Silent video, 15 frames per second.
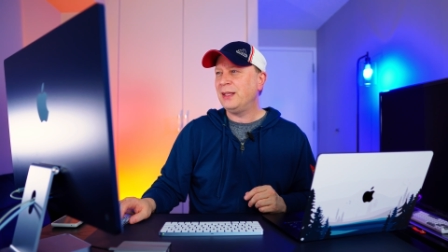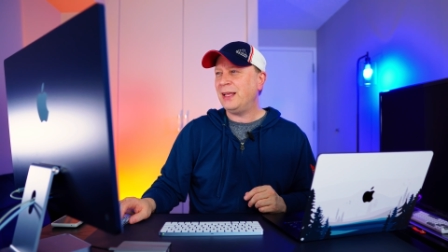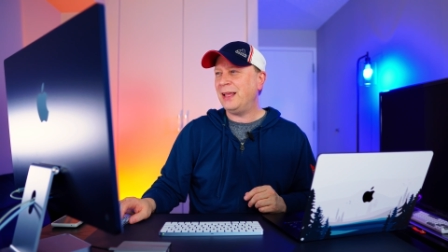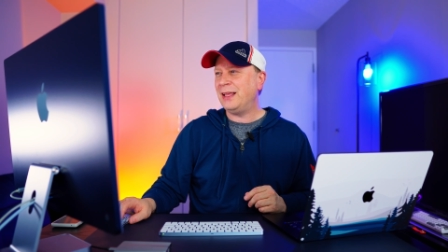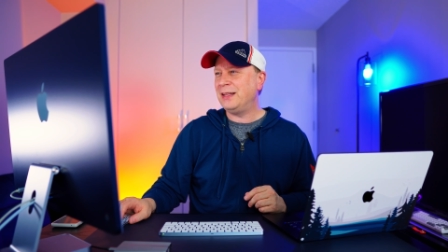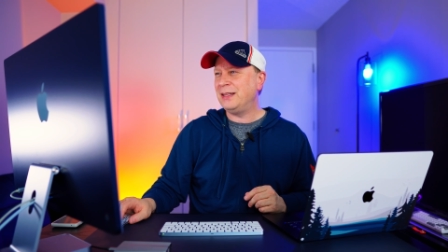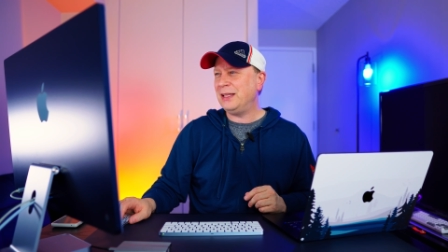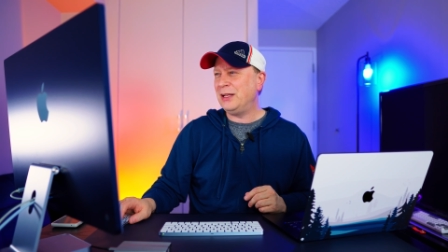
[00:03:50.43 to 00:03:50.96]

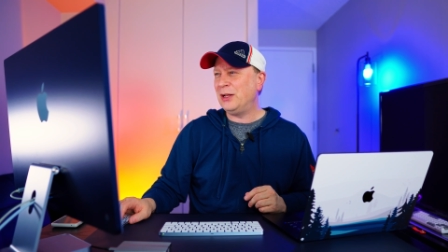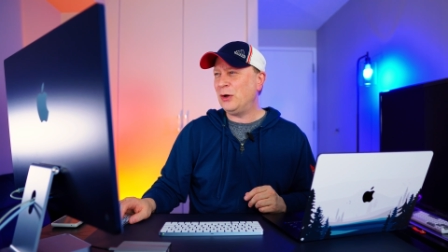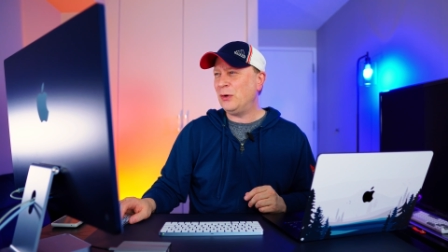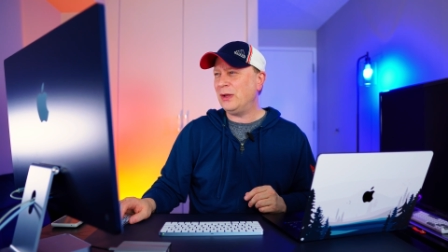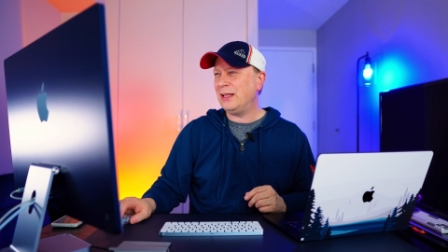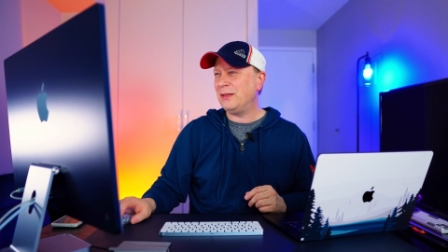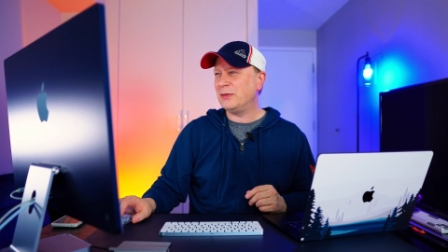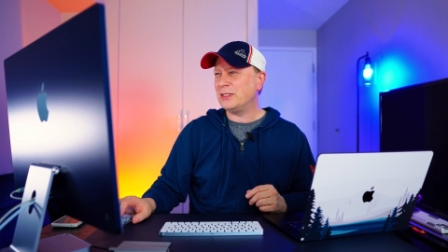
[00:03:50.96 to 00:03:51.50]
and you know,
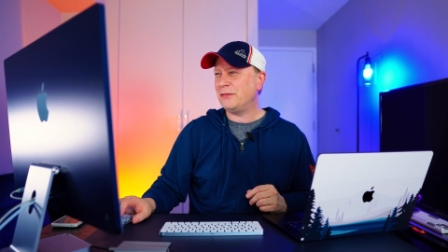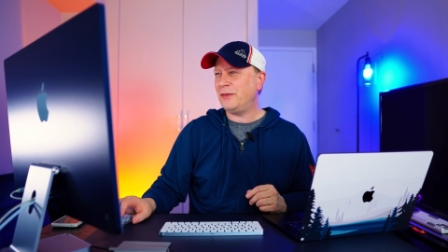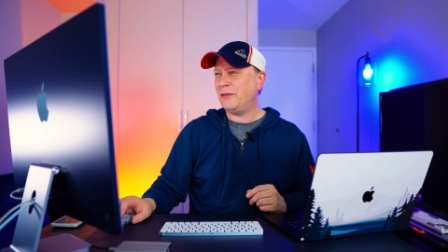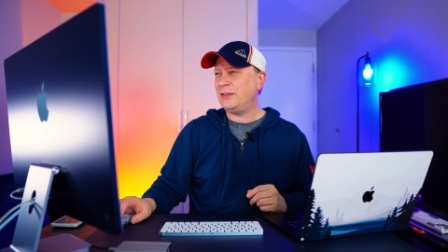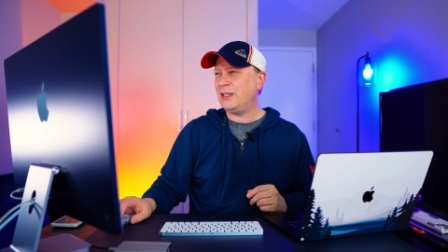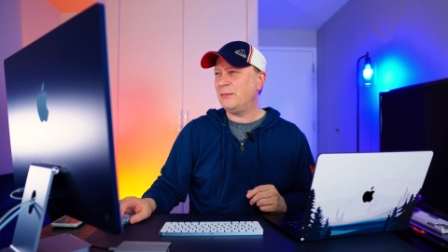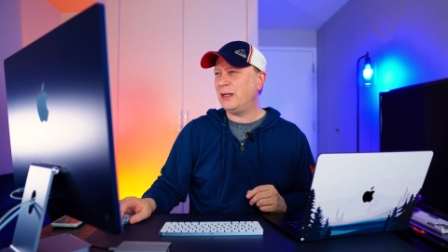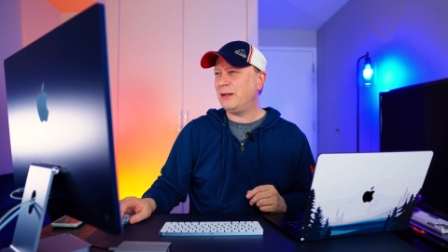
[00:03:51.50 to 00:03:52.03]
it was a
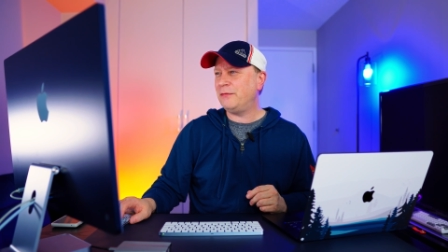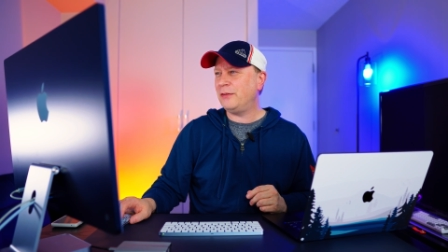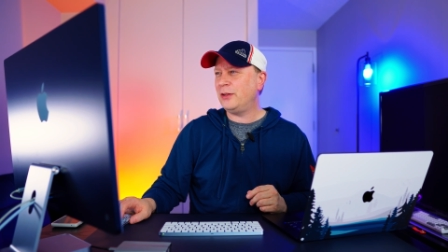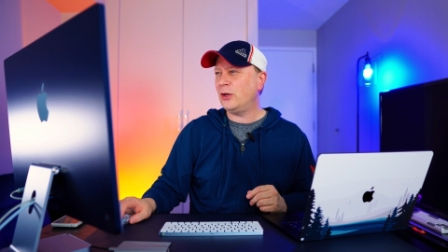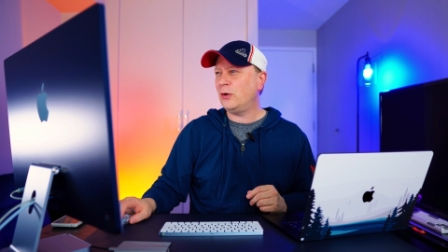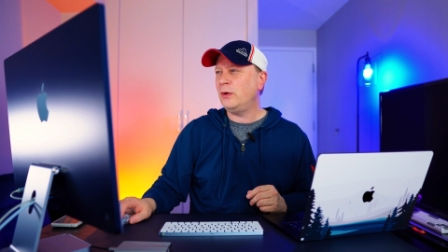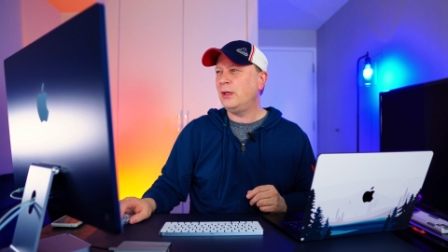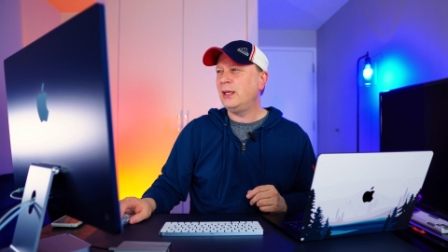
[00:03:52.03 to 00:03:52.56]
fifteen minute
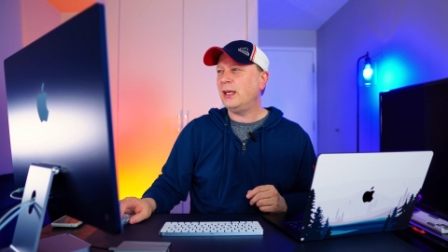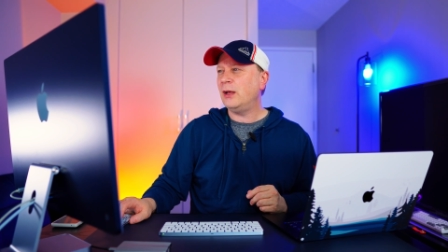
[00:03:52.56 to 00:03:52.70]
video.